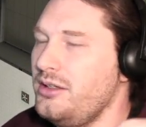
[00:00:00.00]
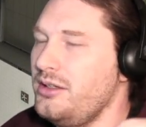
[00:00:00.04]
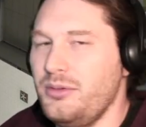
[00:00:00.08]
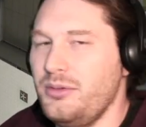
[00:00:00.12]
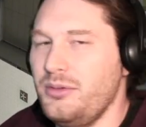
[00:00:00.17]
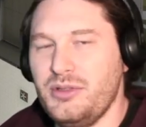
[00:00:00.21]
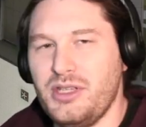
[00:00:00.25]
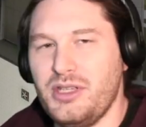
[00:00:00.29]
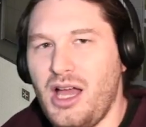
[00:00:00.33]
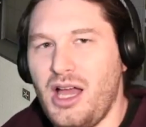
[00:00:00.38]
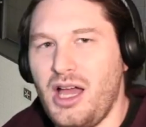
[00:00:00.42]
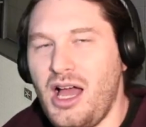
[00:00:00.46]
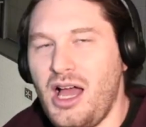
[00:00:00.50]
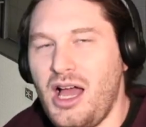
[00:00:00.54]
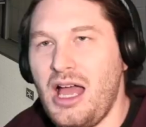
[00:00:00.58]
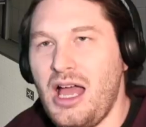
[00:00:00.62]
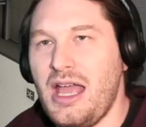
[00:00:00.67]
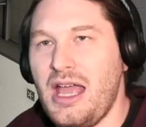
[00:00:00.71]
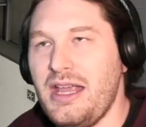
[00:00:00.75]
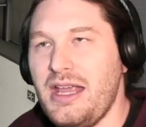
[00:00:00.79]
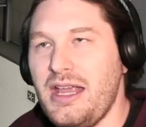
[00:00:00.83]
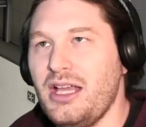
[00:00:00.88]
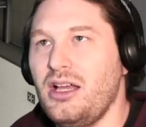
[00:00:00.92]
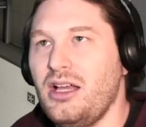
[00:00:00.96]
Was it
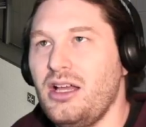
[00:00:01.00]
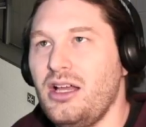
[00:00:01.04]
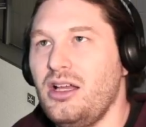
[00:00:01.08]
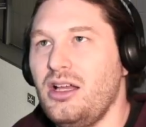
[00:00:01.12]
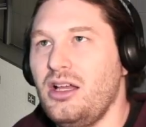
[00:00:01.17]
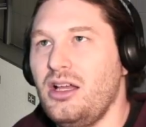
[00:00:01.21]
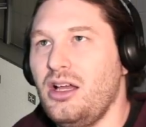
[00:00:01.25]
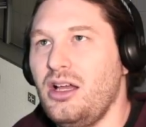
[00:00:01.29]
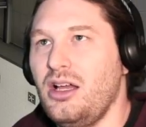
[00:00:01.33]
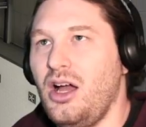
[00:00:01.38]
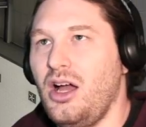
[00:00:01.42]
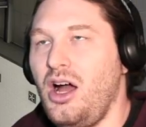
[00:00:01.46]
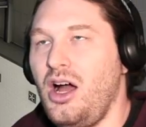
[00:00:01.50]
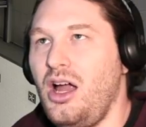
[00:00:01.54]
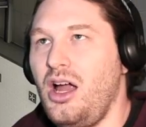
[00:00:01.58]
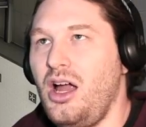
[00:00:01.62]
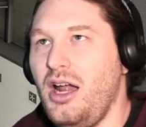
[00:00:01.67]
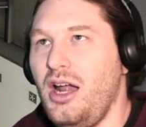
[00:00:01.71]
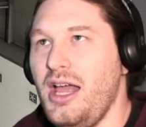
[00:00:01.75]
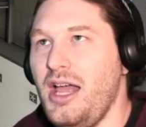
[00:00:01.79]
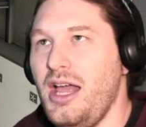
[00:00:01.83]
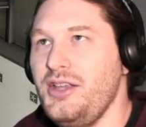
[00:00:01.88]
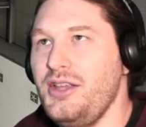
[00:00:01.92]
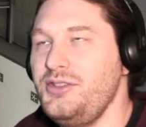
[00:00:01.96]

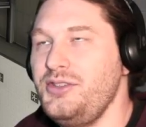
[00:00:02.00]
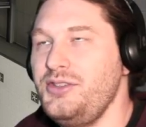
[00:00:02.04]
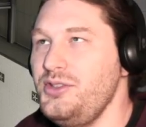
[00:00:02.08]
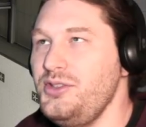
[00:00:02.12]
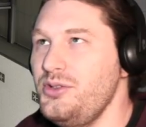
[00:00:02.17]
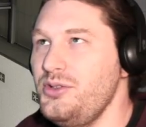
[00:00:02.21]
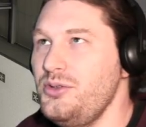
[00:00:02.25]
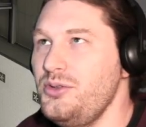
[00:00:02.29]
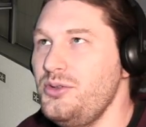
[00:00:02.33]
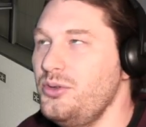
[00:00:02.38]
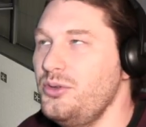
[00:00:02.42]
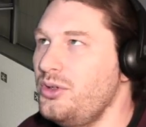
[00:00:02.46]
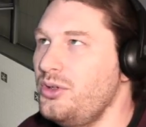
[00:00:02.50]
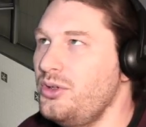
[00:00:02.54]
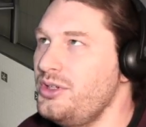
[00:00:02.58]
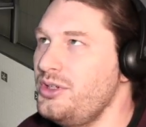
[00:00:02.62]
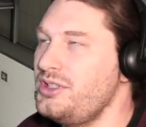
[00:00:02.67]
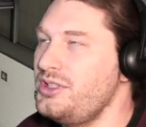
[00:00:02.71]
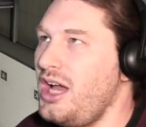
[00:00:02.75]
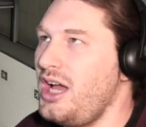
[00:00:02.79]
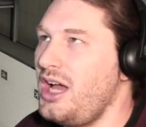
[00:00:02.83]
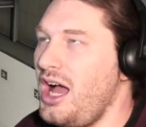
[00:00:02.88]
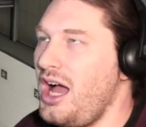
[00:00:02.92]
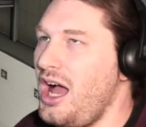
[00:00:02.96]
RSU or
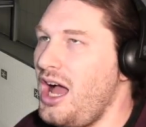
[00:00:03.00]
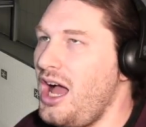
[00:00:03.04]
is it